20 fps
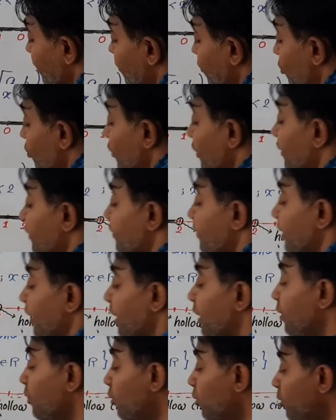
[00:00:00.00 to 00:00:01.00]
2 is
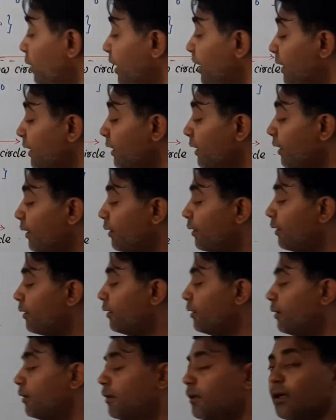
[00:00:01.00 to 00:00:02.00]
including
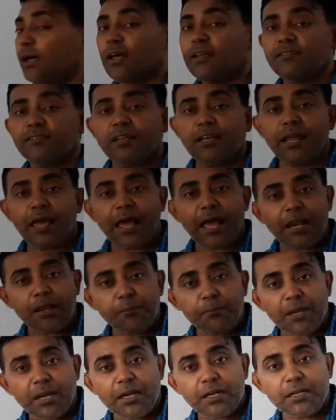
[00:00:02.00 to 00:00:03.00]
as an
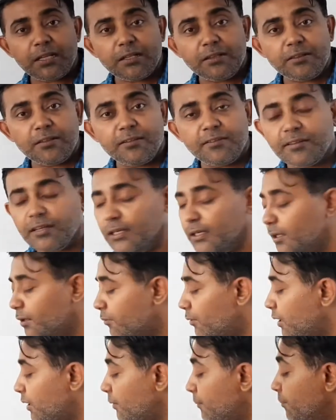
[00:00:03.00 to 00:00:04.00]
element in this
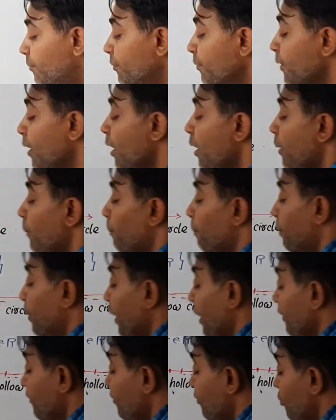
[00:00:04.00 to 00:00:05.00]
interval.
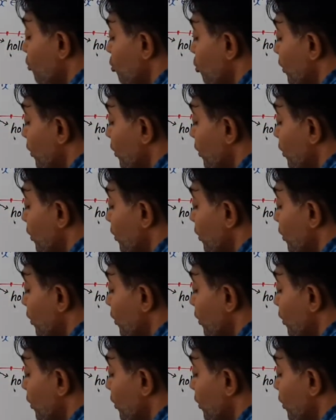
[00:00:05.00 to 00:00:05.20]
Plus 2